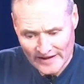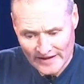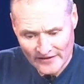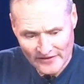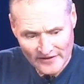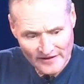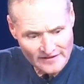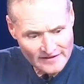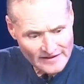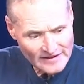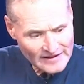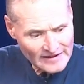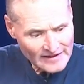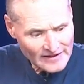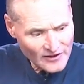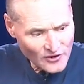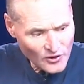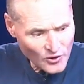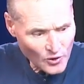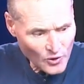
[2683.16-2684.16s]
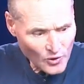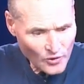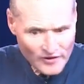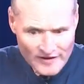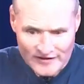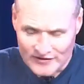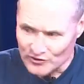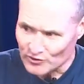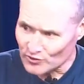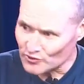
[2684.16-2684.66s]
that all
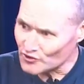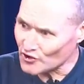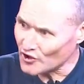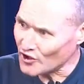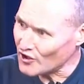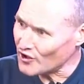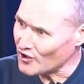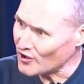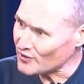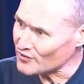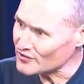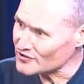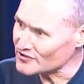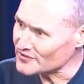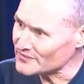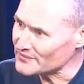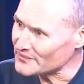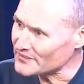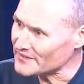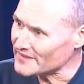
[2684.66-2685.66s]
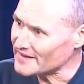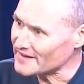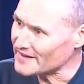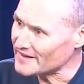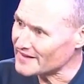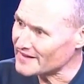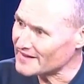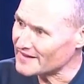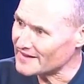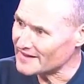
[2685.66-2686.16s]
these little trials
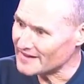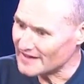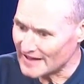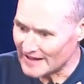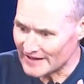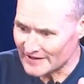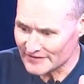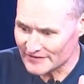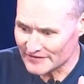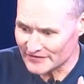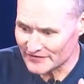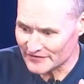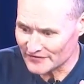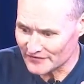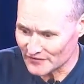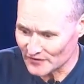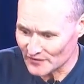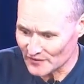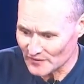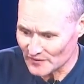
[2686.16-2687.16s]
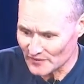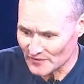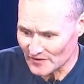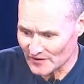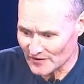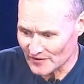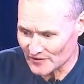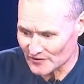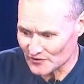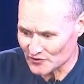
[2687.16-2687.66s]
have
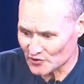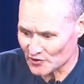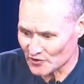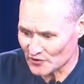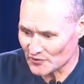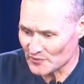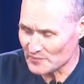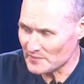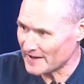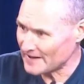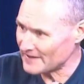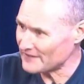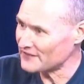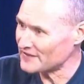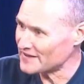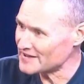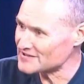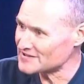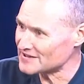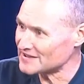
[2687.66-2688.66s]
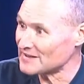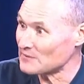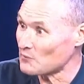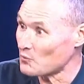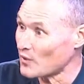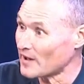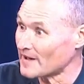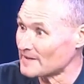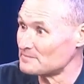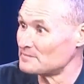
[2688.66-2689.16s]
sort of manifested in
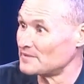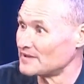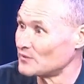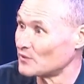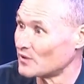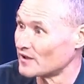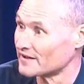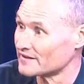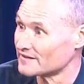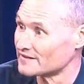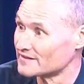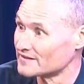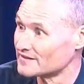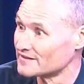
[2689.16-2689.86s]
one big one,